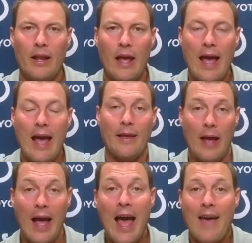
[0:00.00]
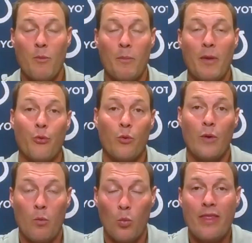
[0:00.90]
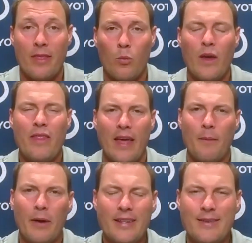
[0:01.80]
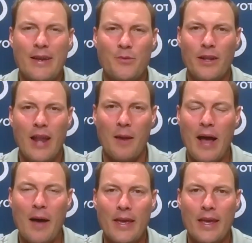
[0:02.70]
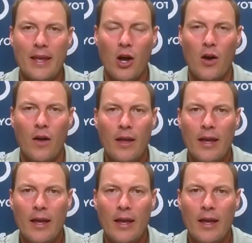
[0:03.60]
I, I haven't been through it with, with them, but it's, it's really not about me at all.